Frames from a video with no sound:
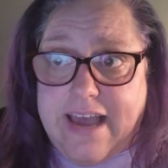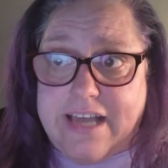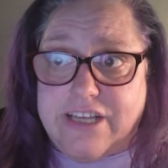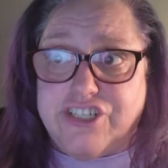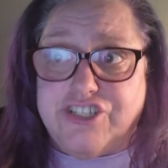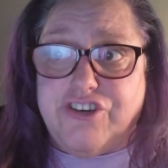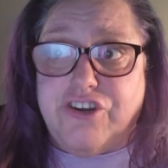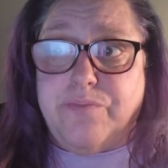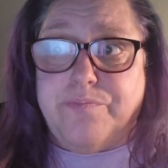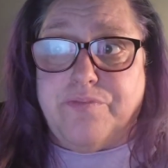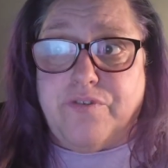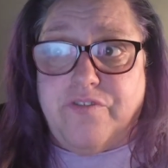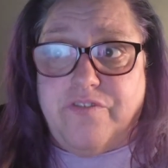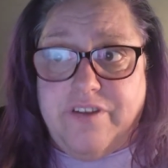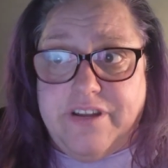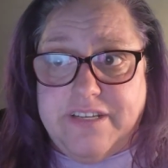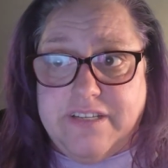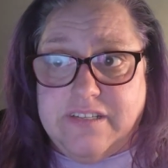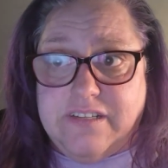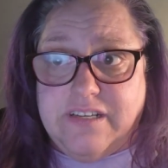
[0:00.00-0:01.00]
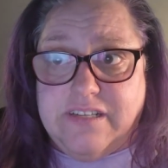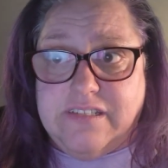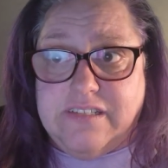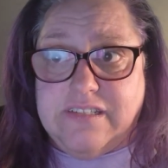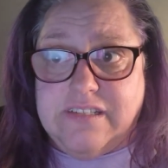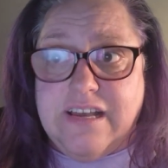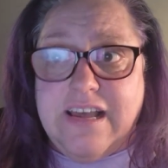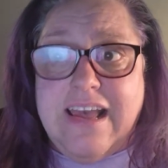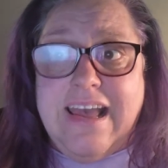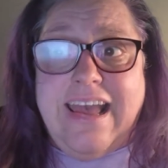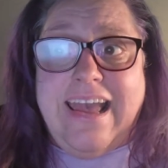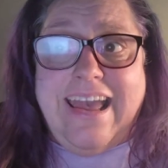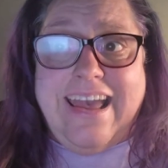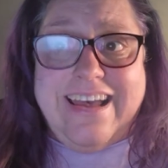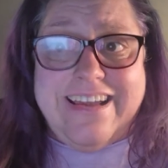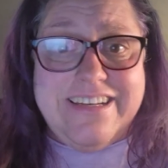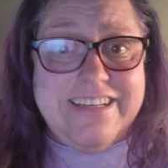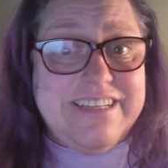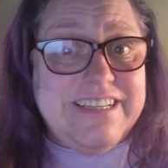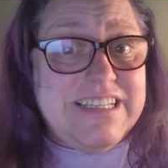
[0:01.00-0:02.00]
gastroparesis
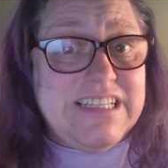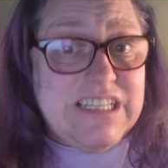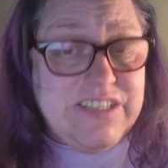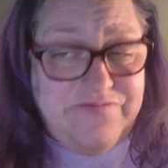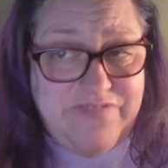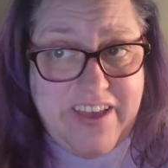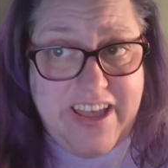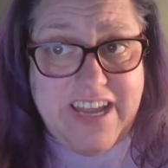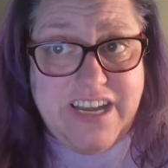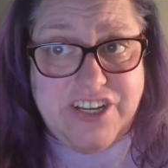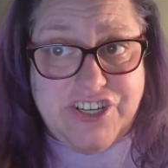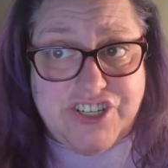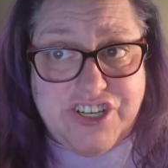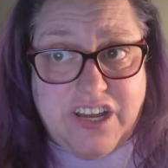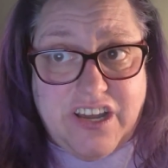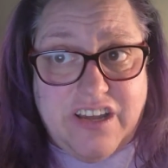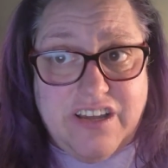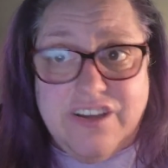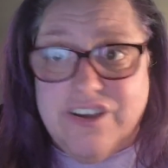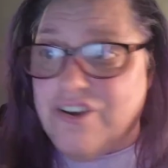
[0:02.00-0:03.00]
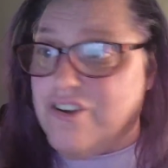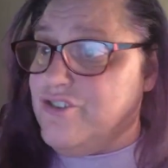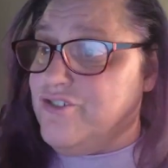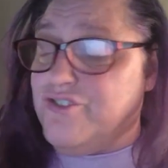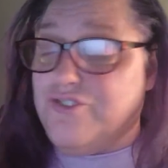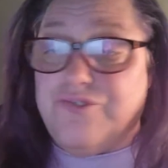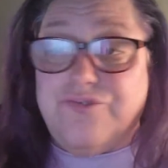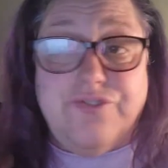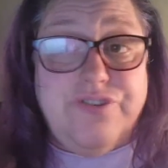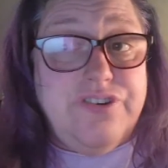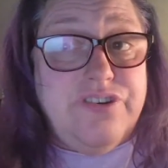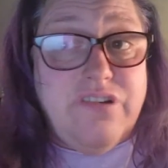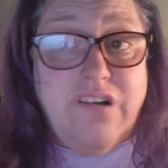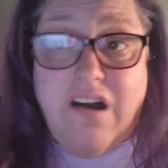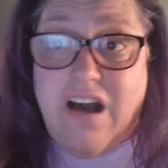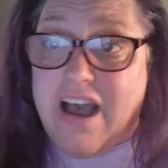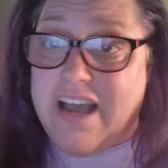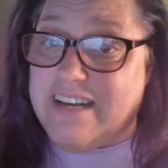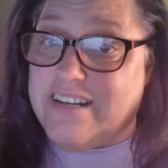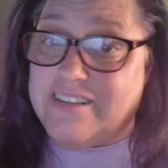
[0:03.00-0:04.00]
and dysphagia do
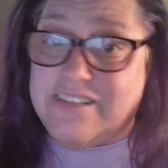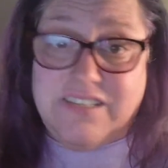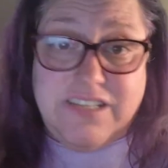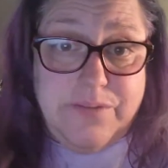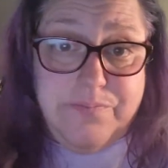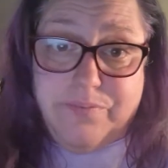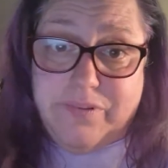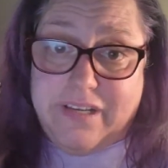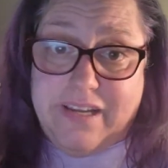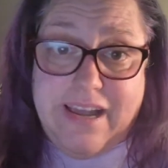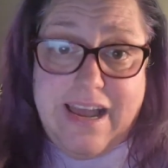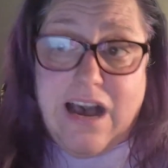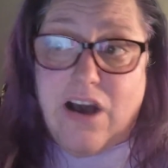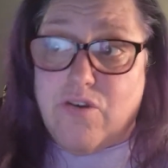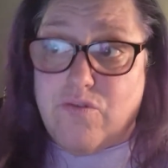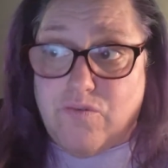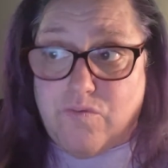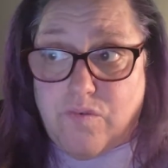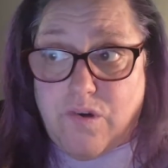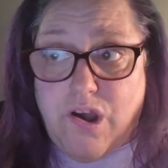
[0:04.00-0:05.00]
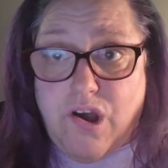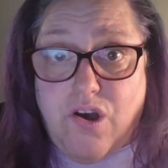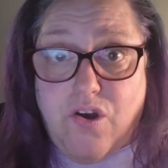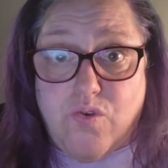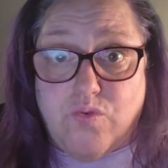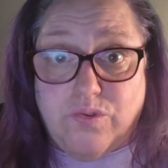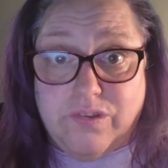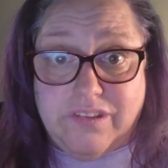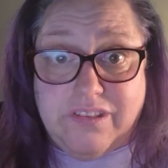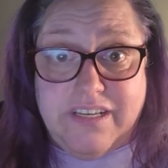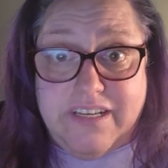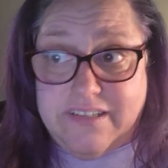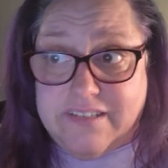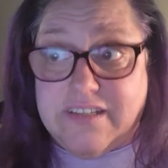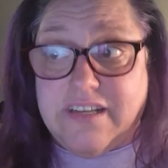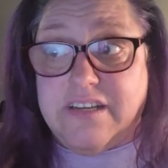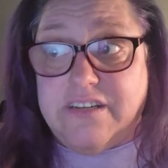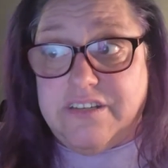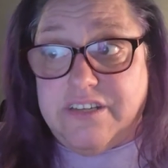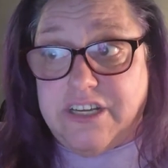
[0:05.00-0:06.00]
not simply outgrow these
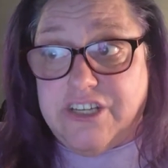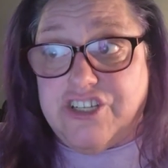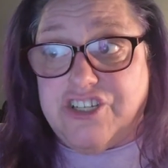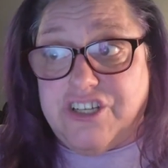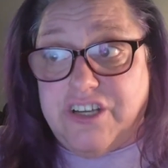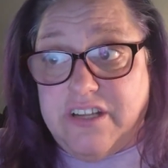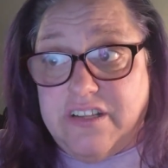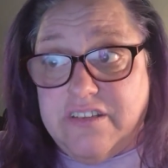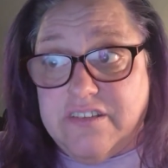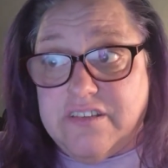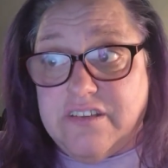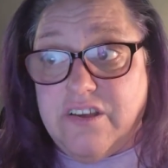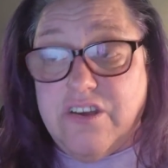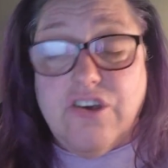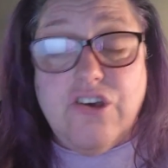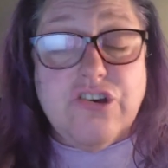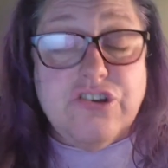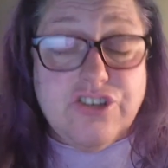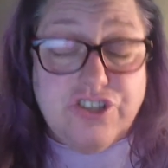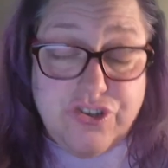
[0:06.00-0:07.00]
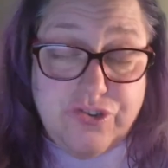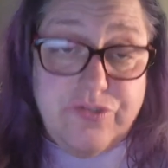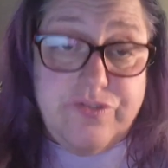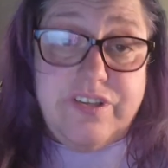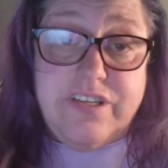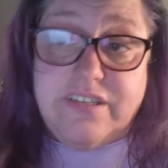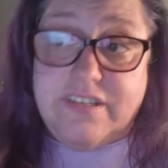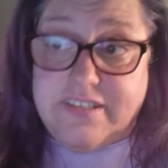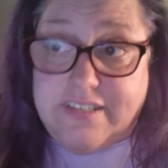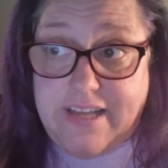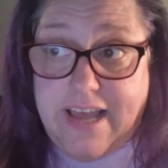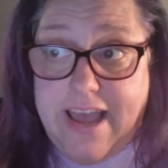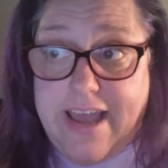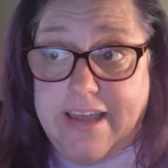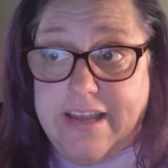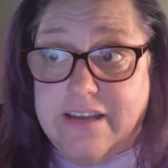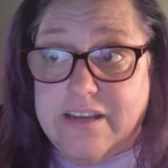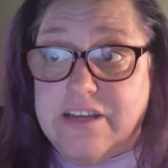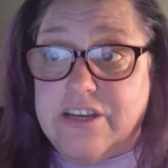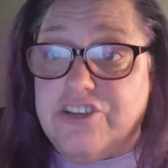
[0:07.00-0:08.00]
conditions. To this
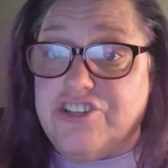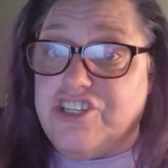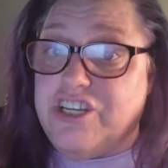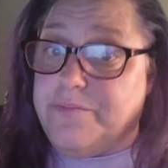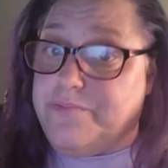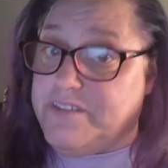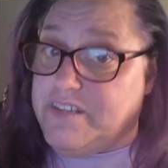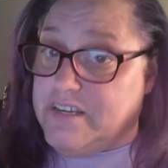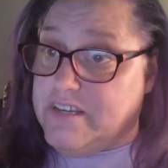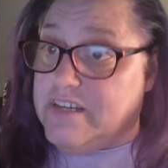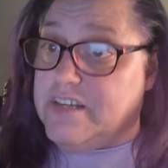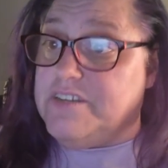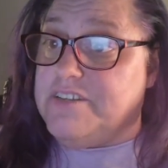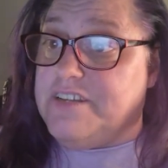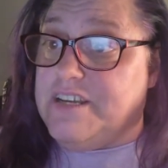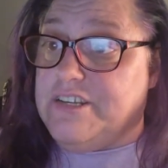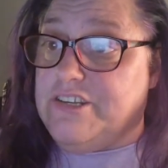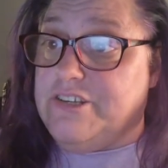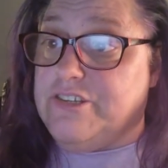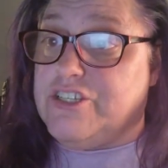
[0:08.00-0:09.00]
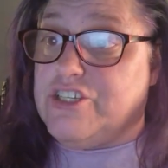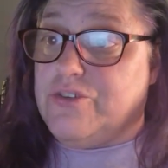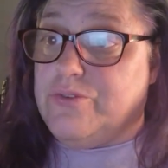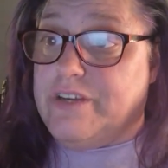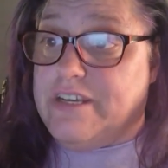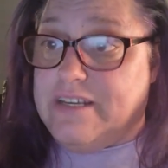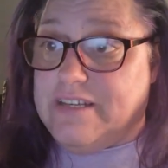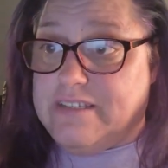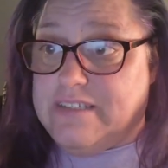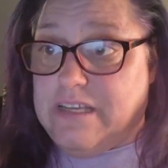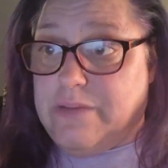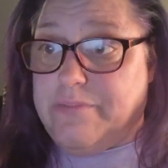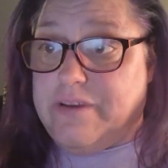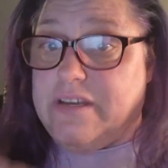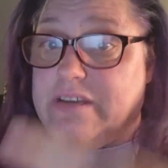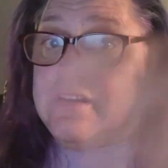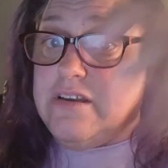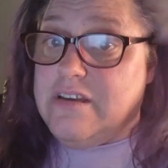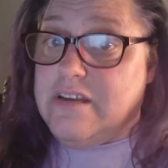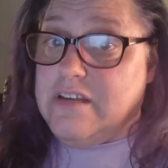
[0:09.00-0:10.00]
day, Gypsy continues to
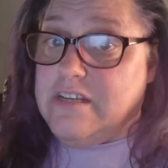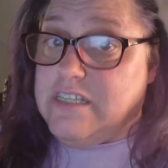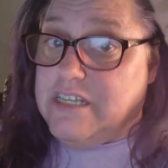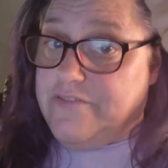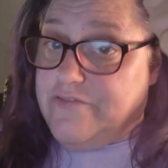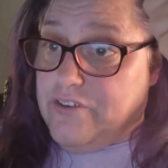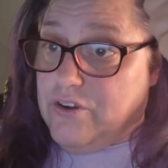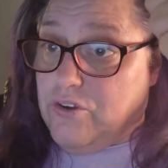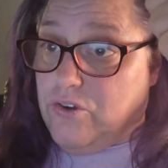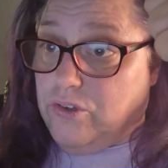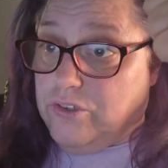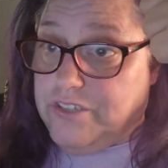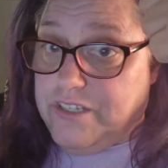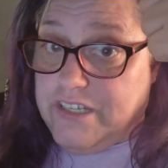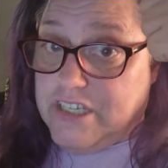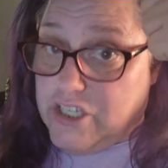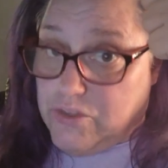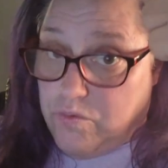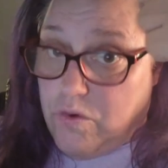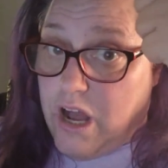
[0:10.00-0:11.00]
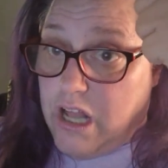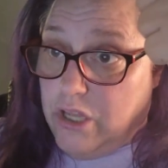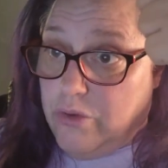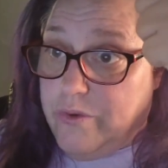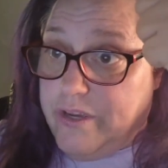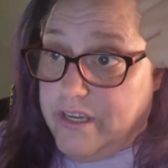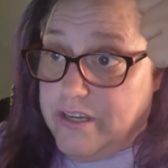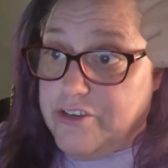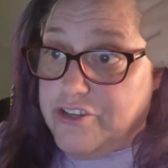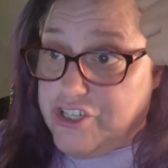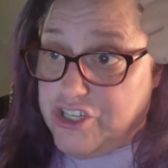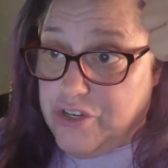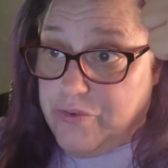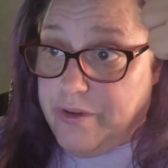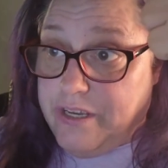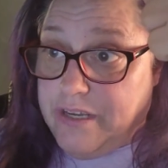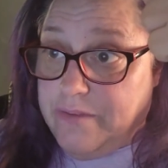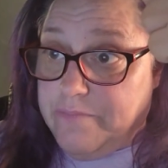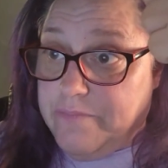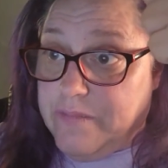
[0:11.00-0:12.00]
exhibit difficulty swallowing and
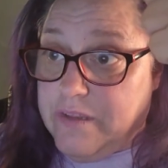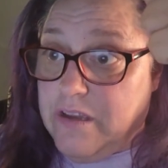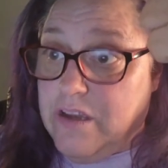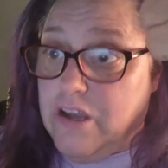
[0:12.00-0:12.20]
chewing,